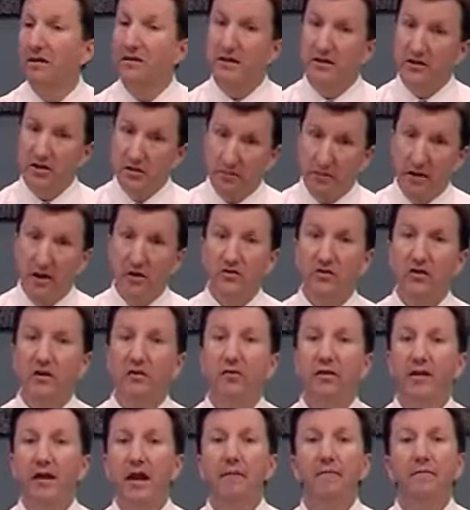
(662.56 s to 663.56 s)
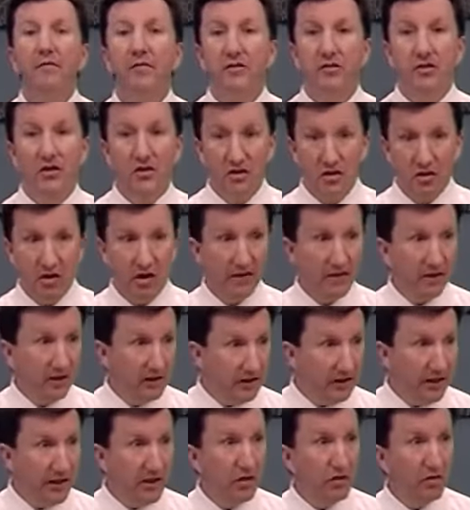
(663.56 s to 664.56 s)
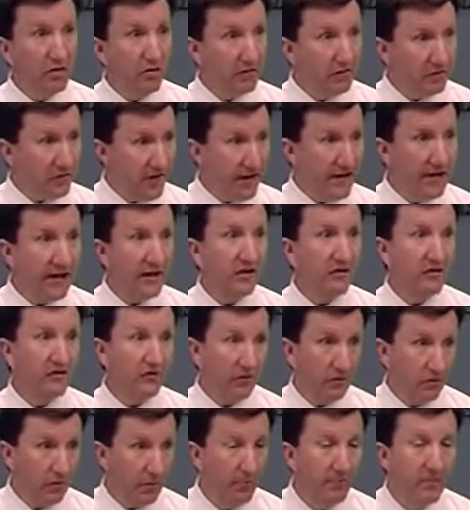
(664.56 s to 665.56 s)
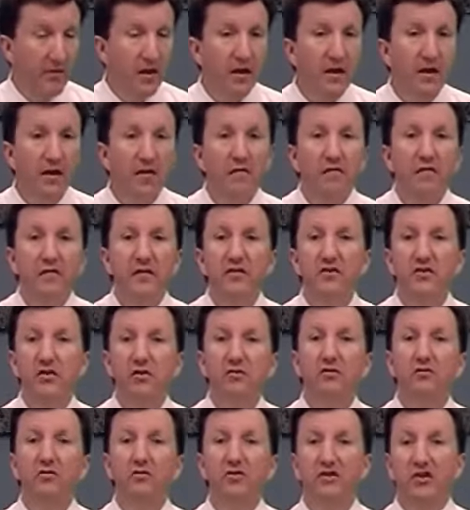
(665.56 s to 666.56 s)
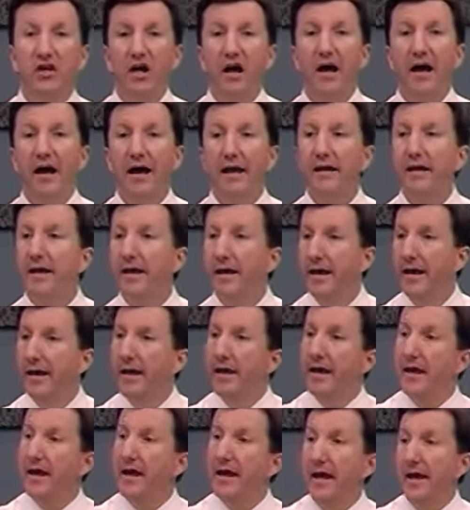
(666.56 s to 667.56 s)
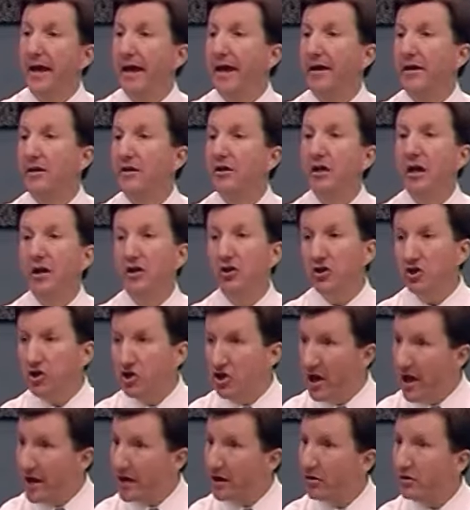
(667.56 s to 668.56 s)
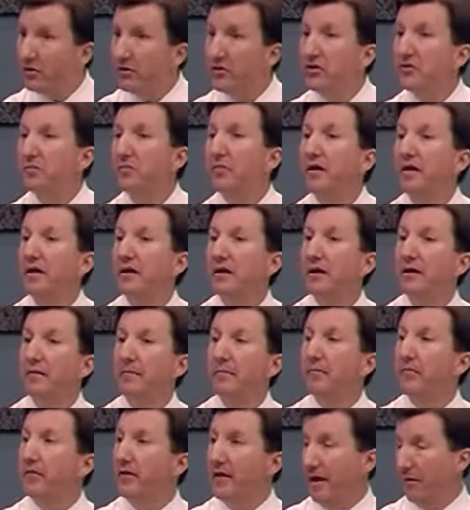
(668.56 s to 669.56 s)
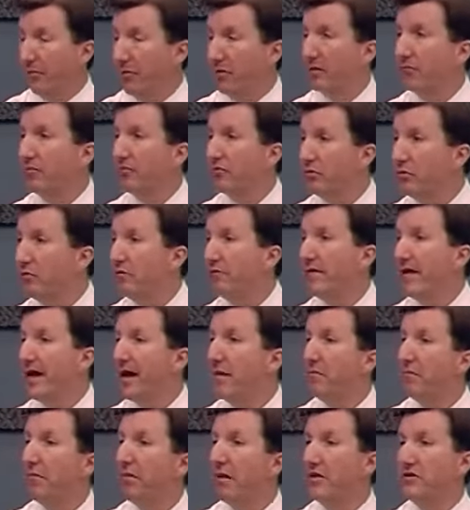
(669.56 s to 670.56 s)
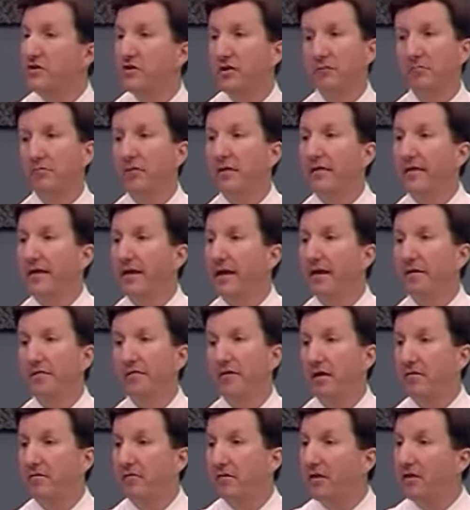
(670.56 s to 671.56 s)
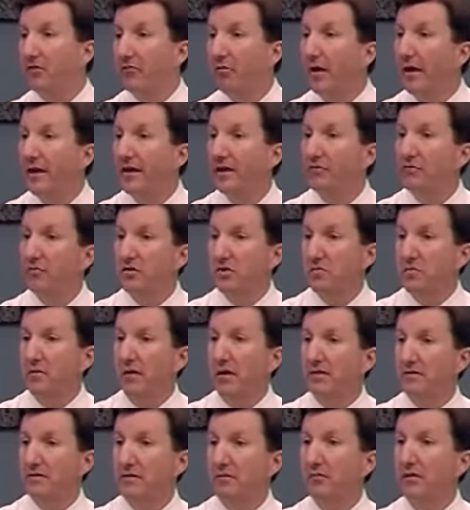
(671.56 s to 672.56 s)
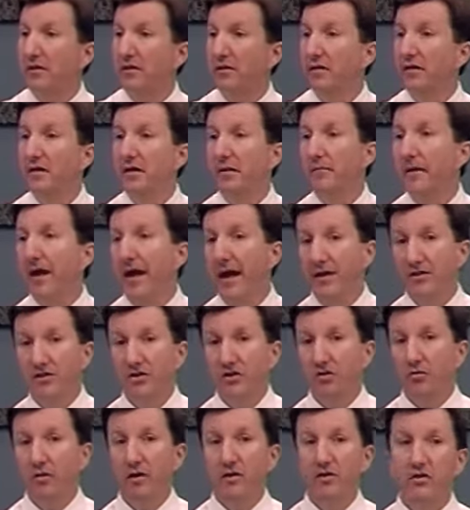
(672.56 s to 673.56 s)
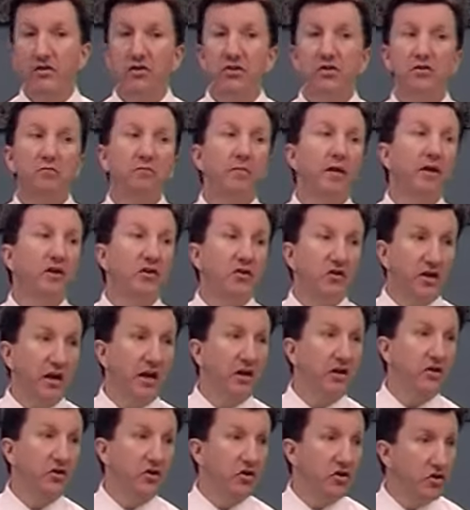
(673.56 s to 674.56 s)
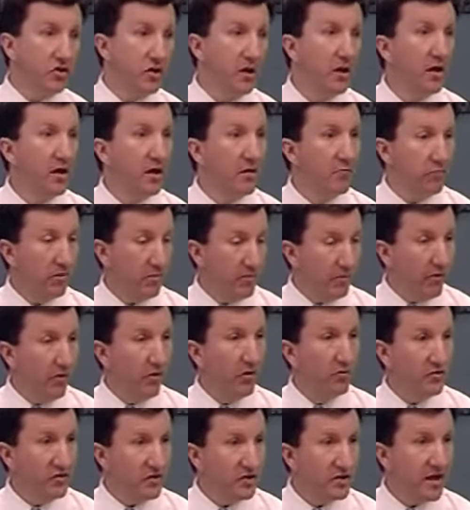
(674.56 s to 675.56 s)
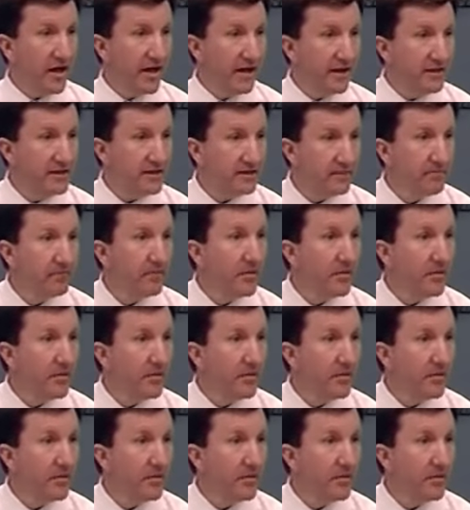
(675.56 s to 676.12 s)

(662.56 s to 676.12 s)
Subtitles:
especially with an emphasis on the legal, financial, physical side. And generally speaking, they will approve that budget, but they have every right and responsibility to ask questions, make changes, propose things.